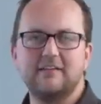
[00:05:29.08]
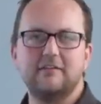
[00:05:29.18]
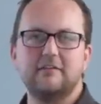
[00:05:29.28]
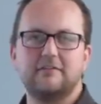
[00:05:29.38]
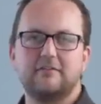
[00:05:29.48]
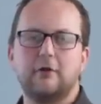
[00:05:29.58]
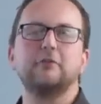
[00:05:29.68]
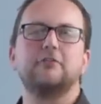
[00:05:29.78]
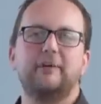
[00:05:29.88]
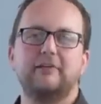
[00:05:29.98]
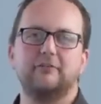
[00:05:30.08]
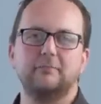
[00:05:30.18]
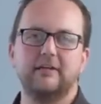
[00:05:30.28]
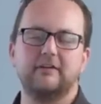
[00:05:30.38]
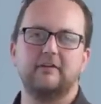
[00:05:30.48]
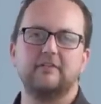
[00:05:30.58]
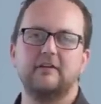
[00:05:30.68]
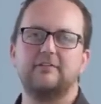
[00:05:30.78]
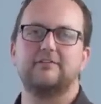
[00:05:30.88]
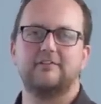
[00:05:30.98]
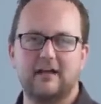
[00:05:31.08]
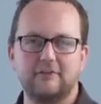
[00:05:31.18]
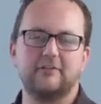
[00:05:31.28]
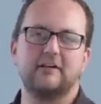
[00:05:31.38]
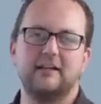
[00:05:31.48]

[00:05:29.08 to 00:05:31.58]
is so special because it's such a